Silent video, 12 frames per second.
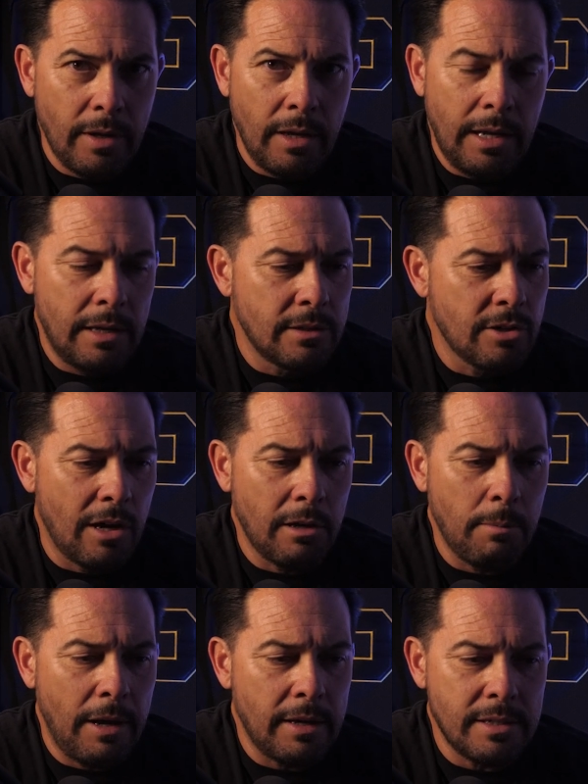He didn't talk
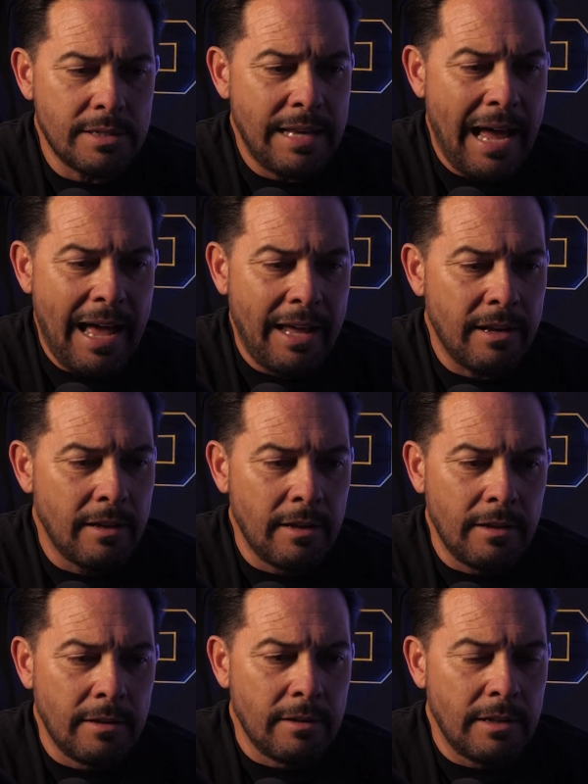about his dad,
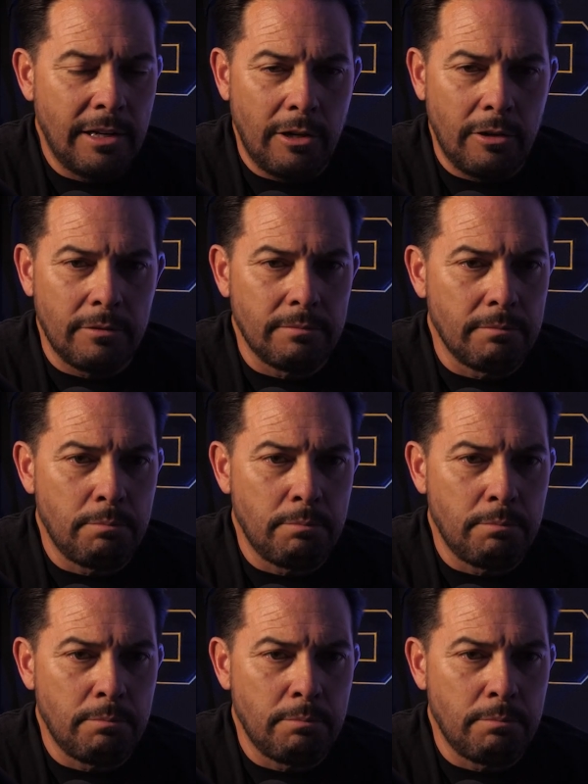you know,